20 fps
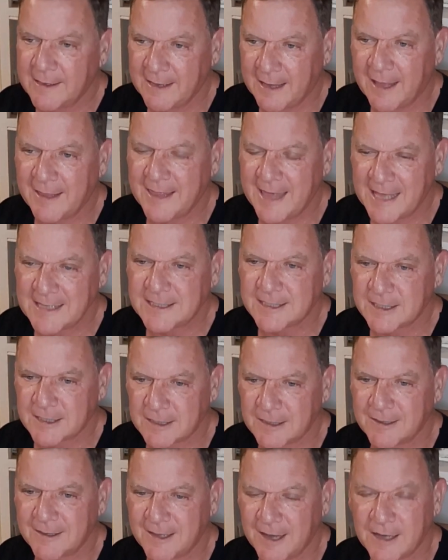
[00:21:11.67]
Yeah,
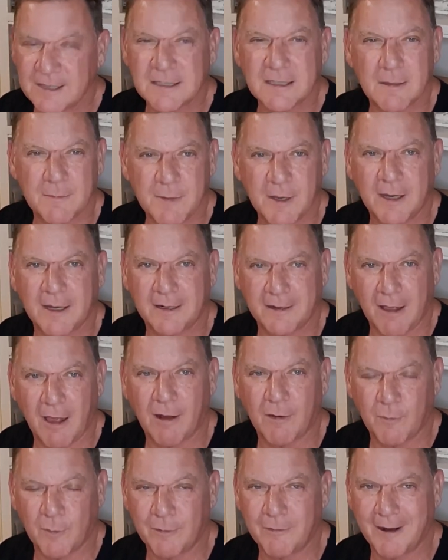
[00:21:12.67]
that's that's the million
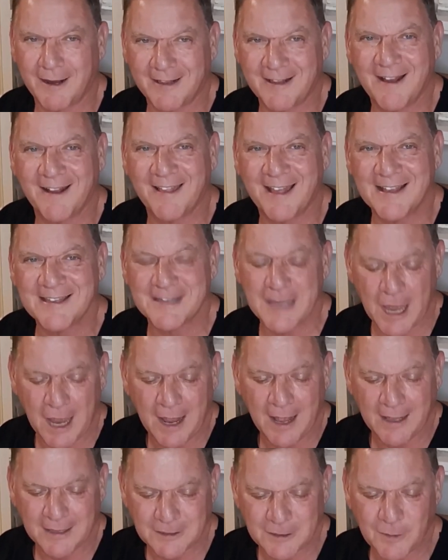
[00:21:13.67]
dollar one right there. That's
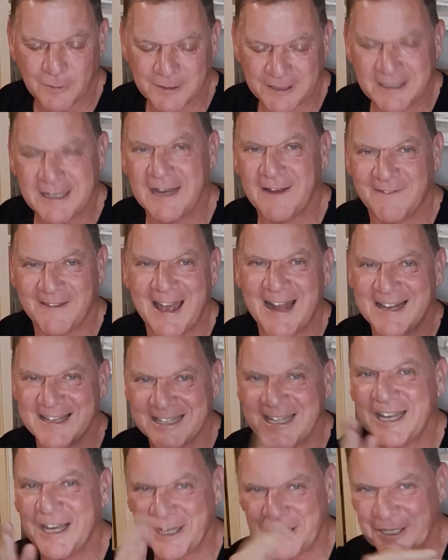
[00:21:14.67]
so, Steve, that
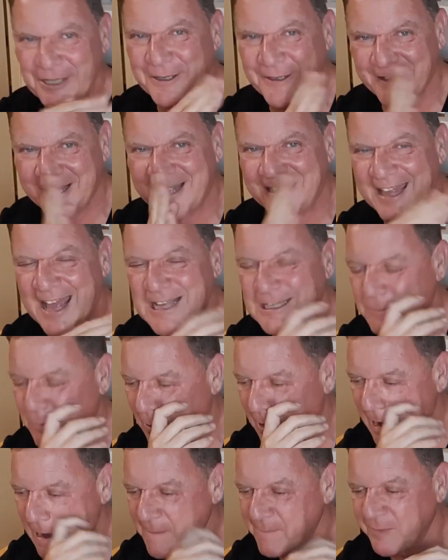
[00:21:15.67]
is the issue. That's
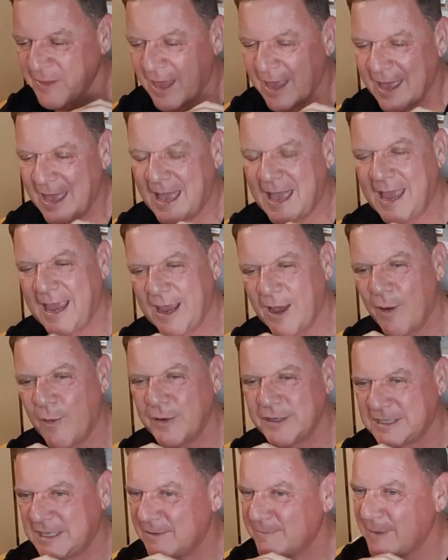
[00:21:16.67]
why I
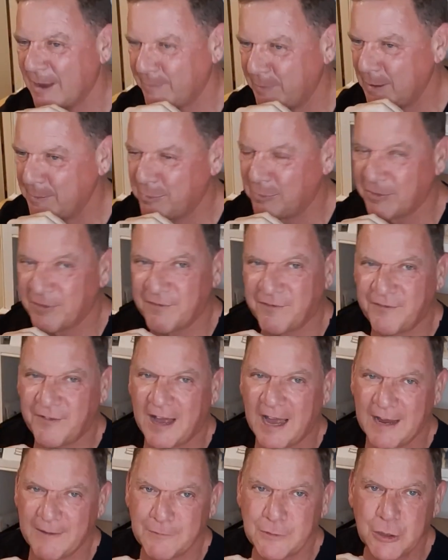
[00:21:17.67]
always give my people the
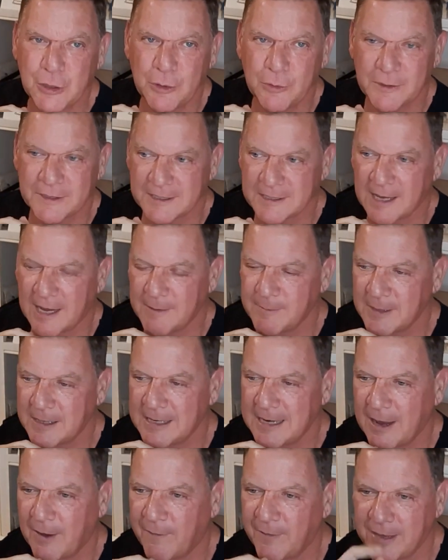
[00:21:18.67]
five two
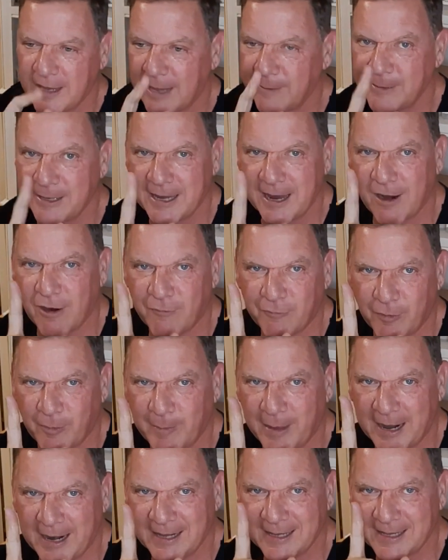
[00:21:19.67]
assignment. Now, you got to be careful
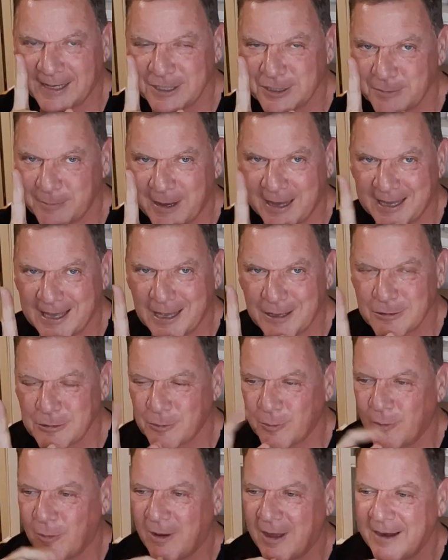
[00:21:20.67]
about it because you might get
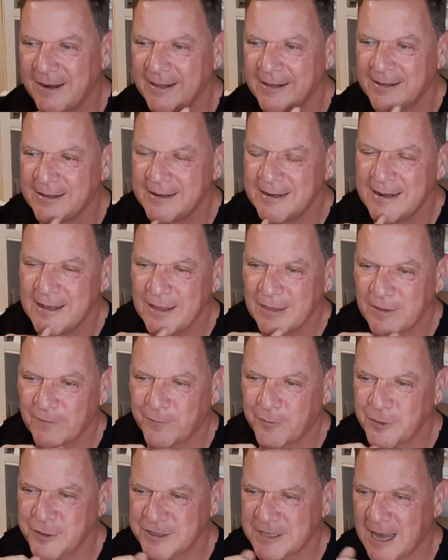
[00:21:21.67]
your want. The
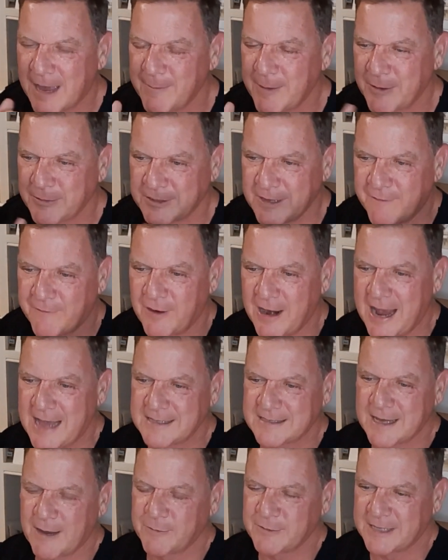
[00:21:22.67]
first time I was ever
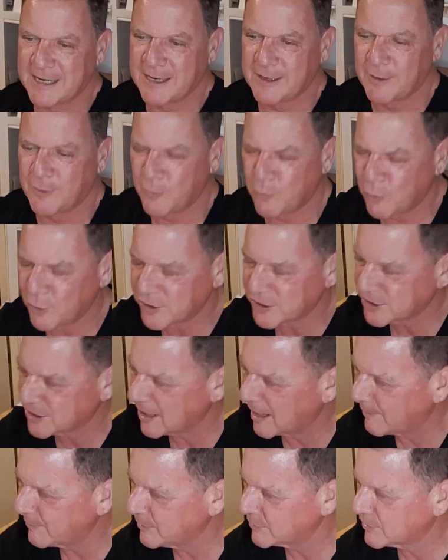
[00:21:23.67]
asked, I was at a
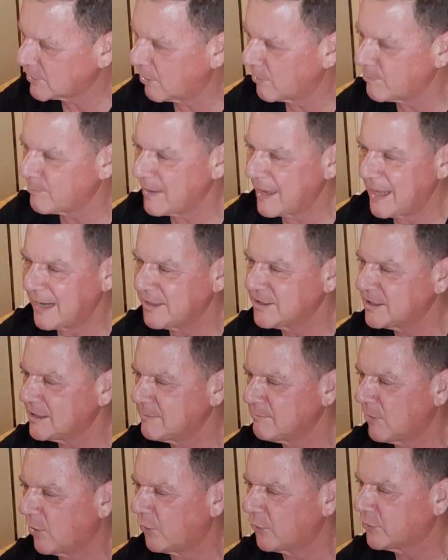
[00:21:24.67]
workshop. It was called
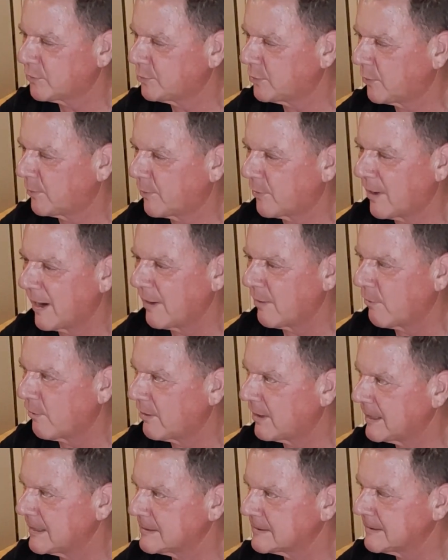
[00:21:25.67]
Managing Multiple
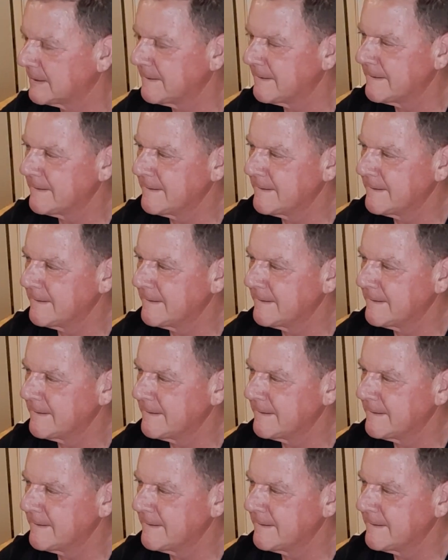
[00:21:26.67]
Priorities.